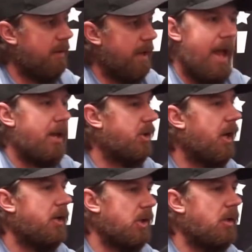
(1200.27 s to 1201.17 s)
I can't
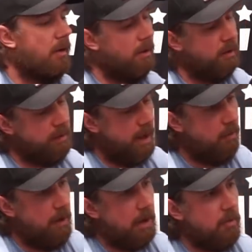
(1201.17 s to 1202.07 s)
change it.
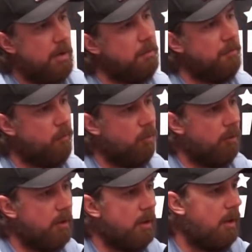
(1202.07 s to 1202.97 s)
Now, how do I move
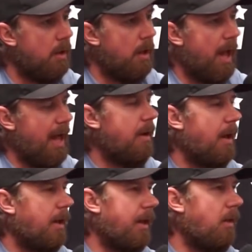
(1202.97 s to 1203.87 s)
forward? And
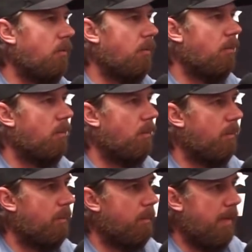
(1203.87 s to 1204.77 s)
again,
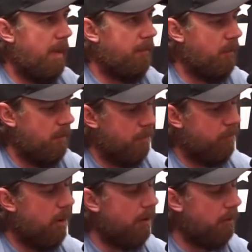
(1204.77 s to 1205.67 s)
I think for the
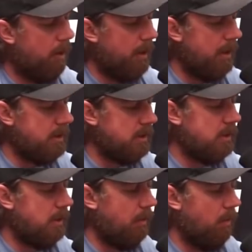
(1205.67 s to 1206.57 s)
broader
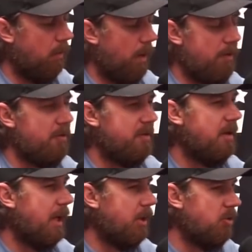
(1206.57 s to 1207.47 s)
audience, like whether it's
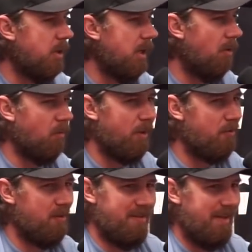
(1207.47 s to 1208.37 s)
an injury or
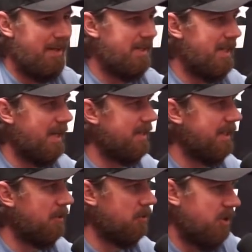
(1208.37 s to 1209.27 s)
whether it's
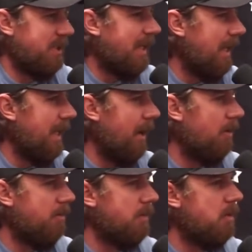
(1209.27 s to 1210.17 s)
ETSing or just getting
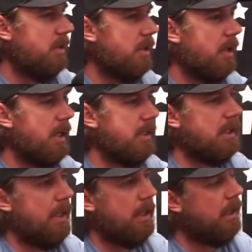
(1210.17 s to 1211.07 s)
out of the military, it's
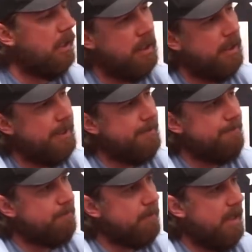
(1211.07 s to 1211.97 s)
like,
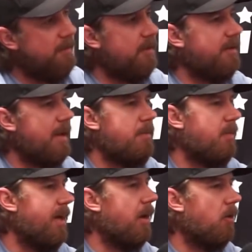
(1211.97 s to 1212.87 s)
it's the same
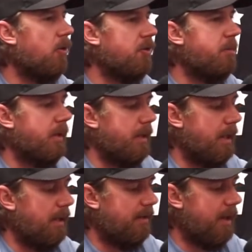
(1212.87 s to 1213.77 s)
thing
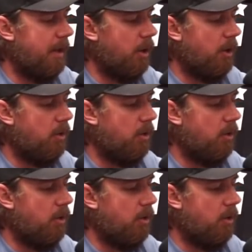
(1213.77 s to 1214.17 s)
ultimately, is that